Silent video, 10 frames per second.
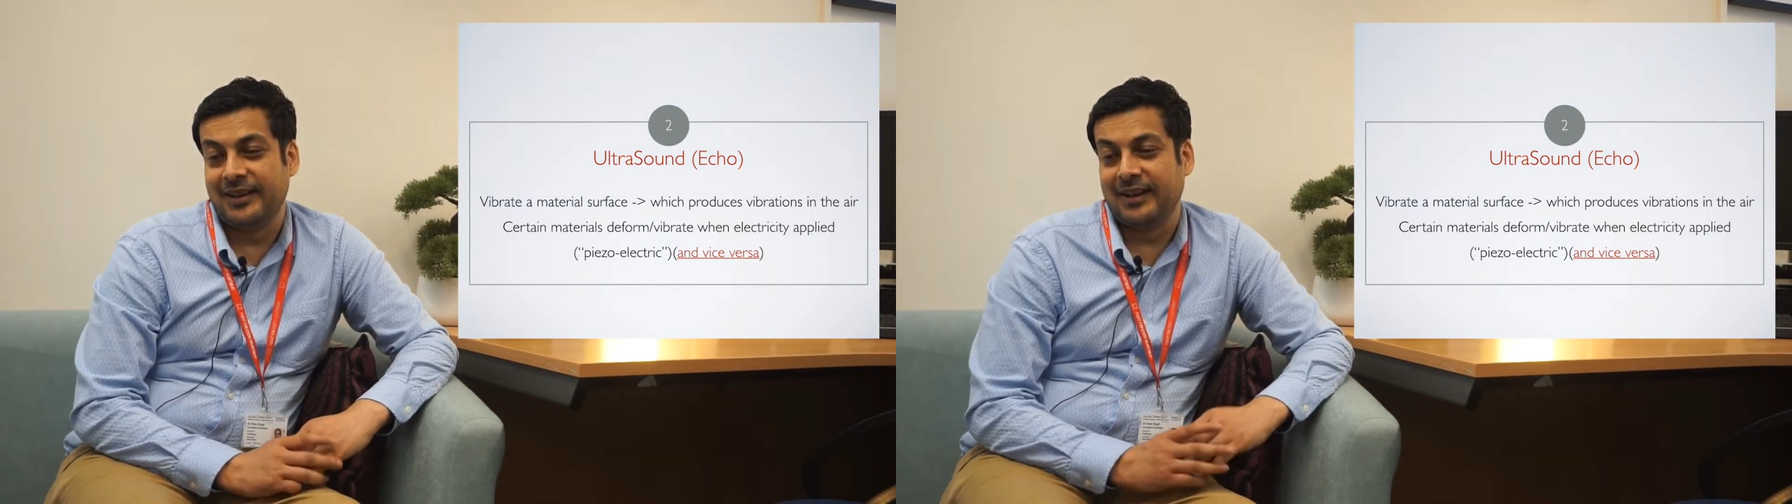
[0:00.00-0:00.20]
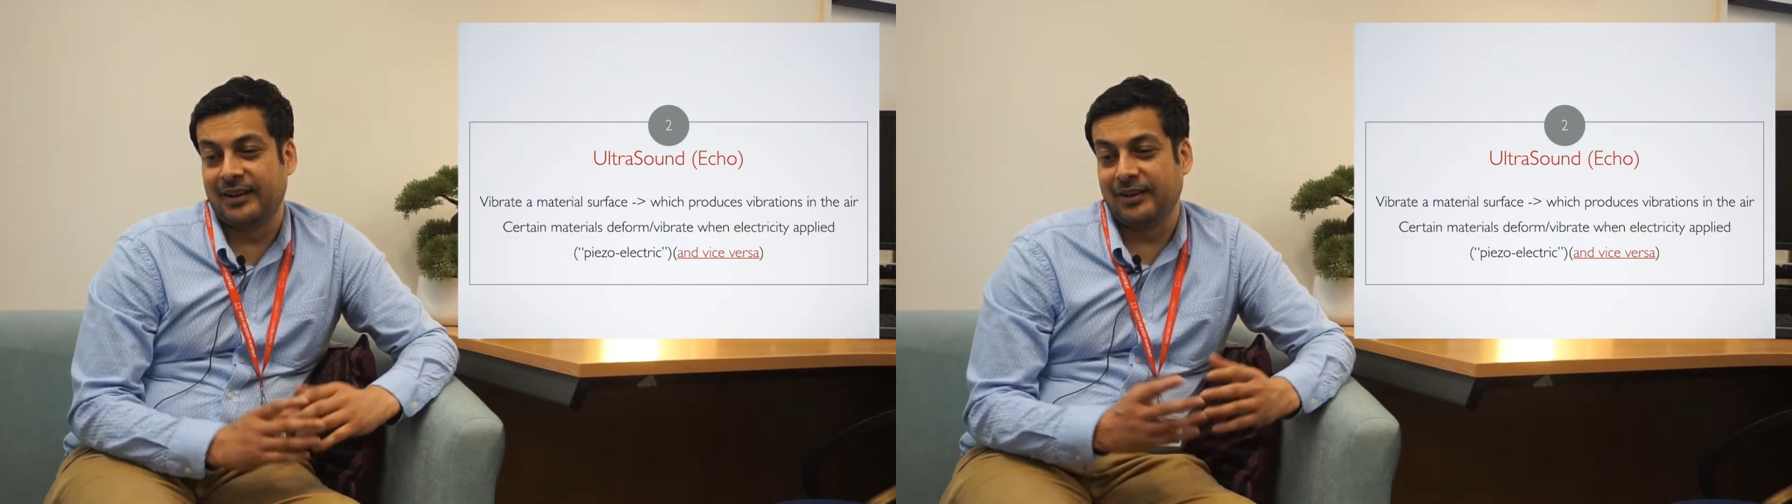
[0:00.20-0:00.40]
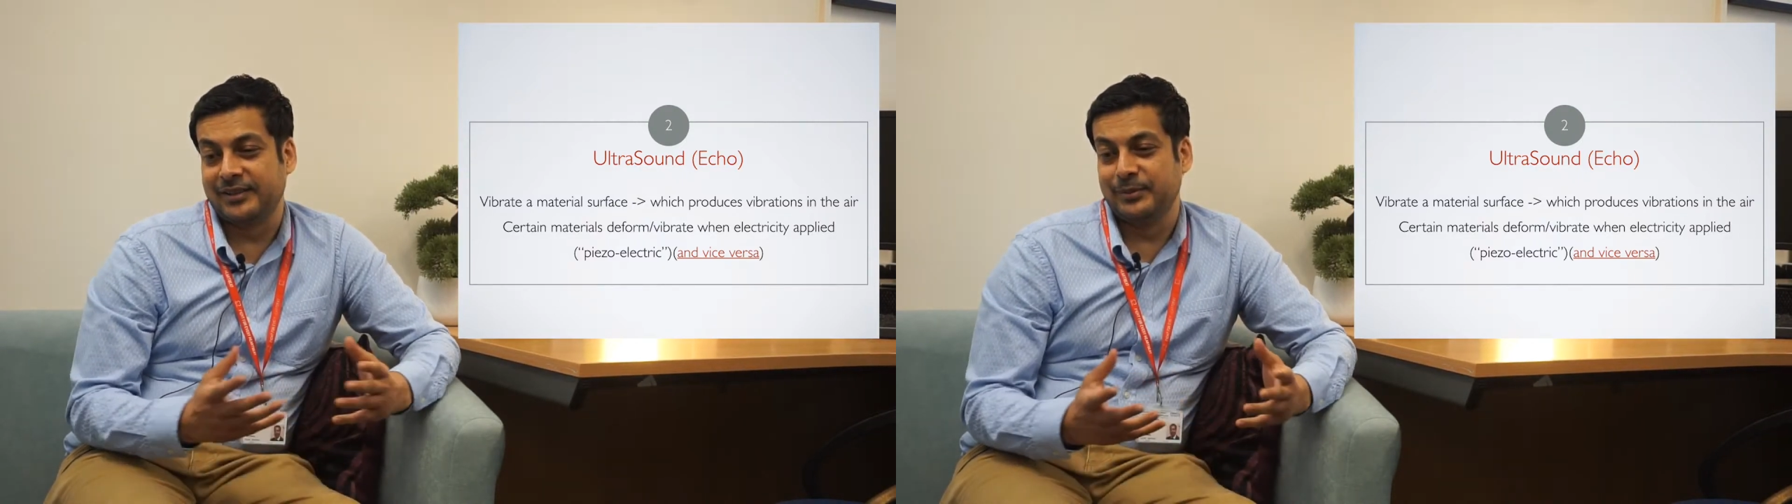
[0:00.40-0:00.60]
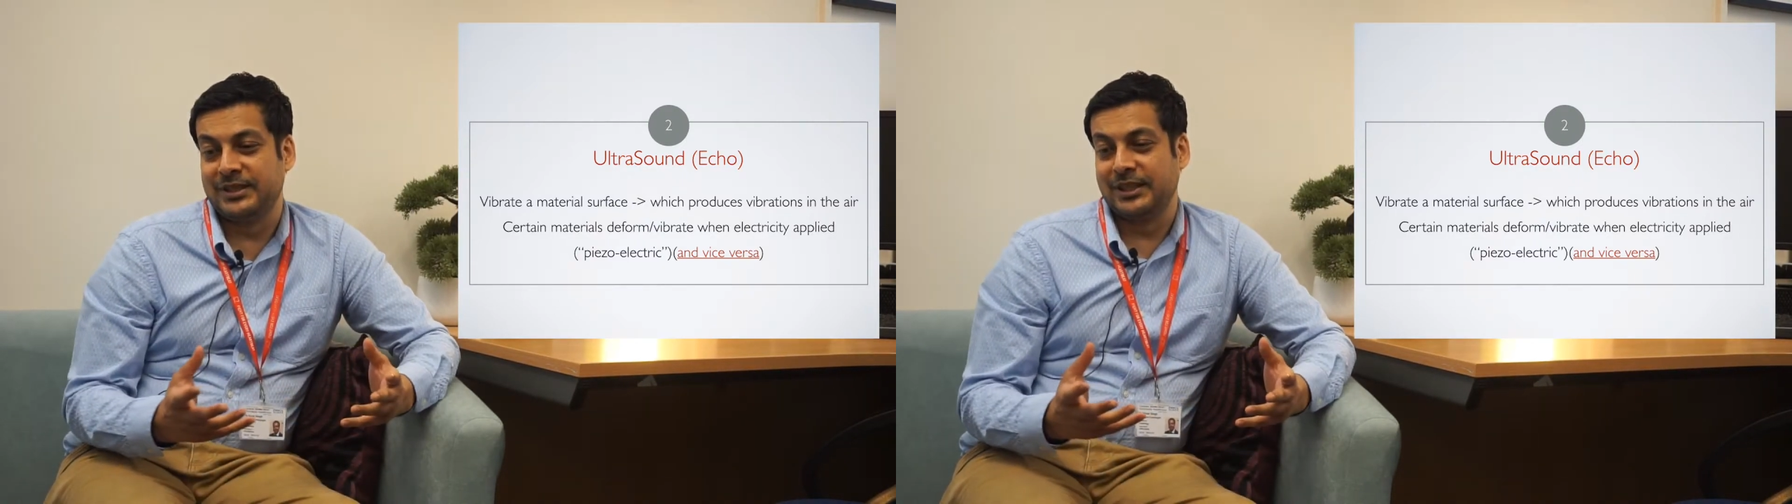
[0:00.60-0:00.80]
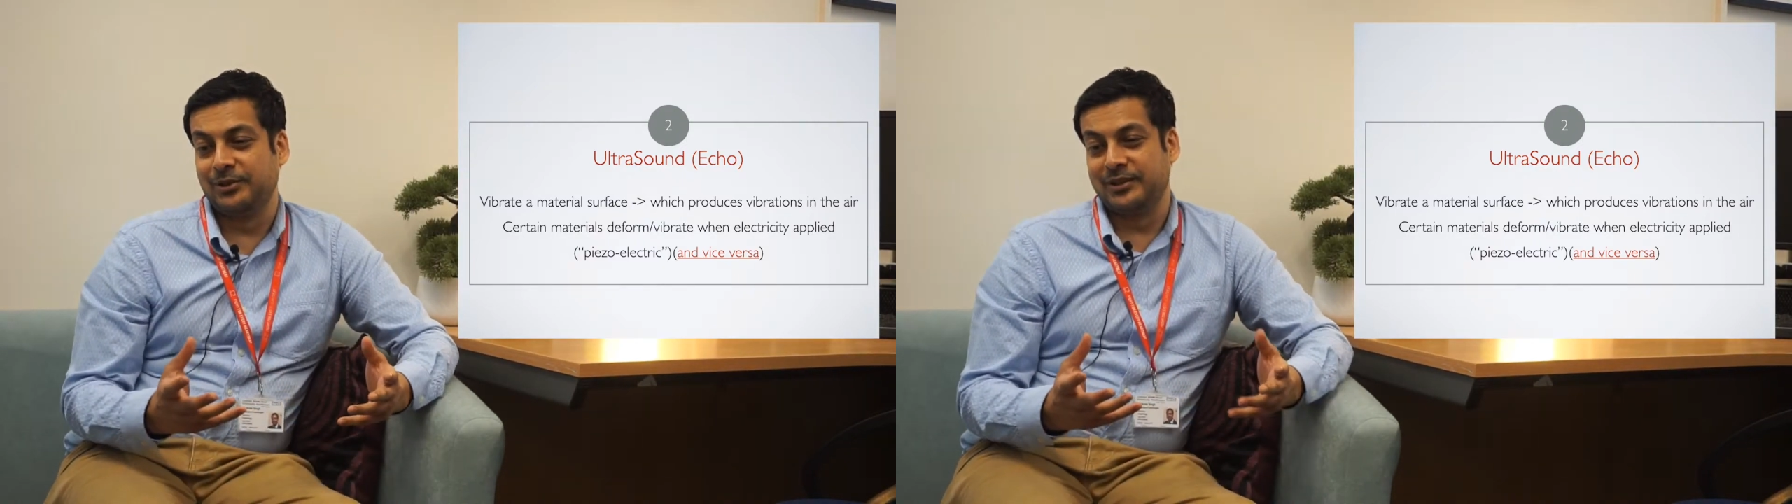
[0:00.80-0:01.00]
And that class
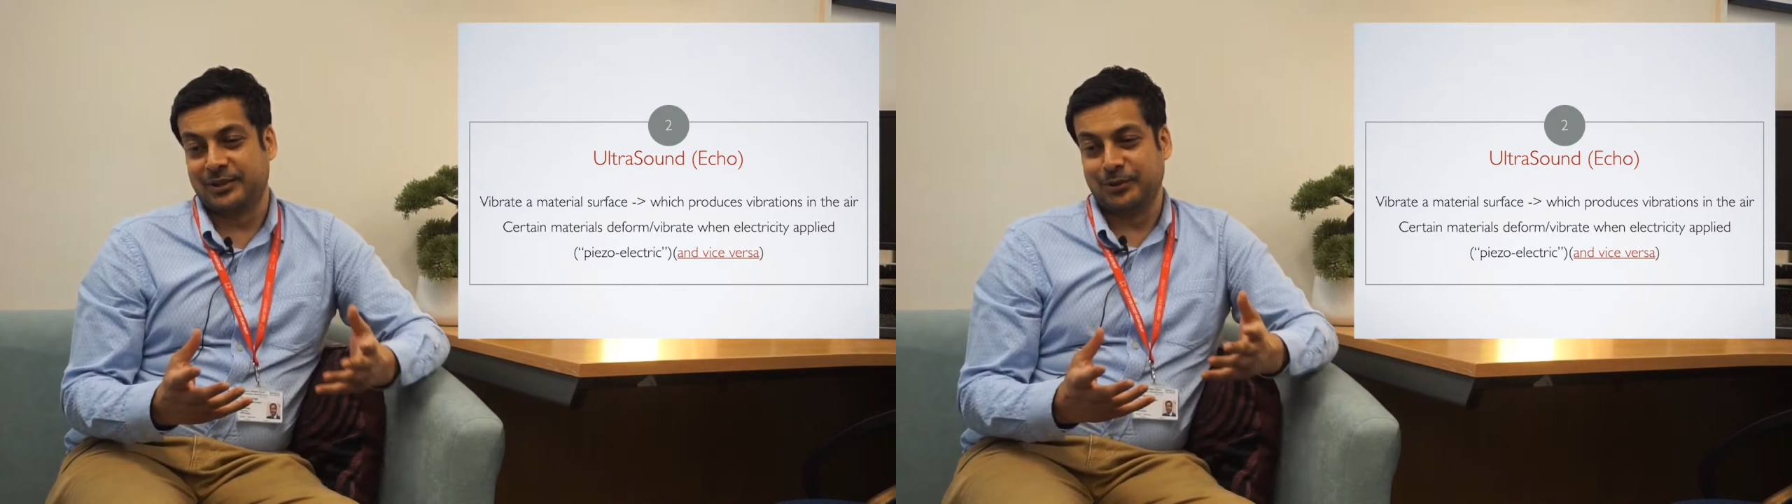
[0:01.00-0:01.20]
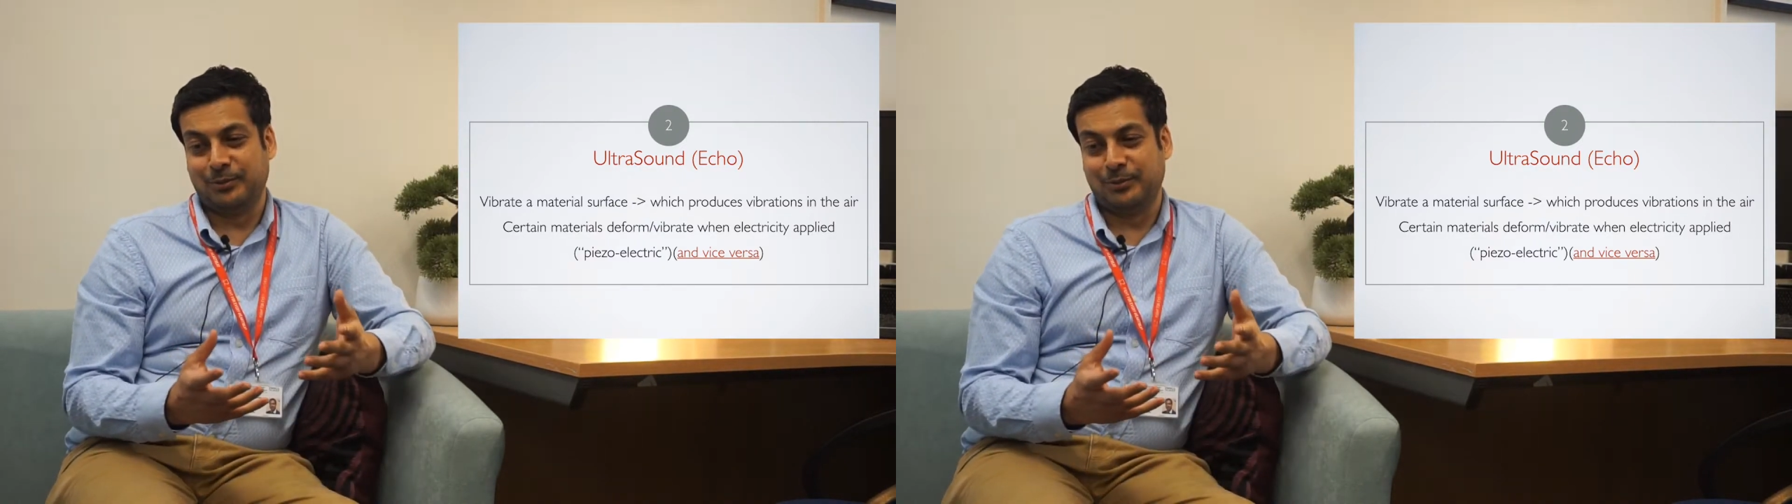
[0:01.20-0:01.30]
of materials is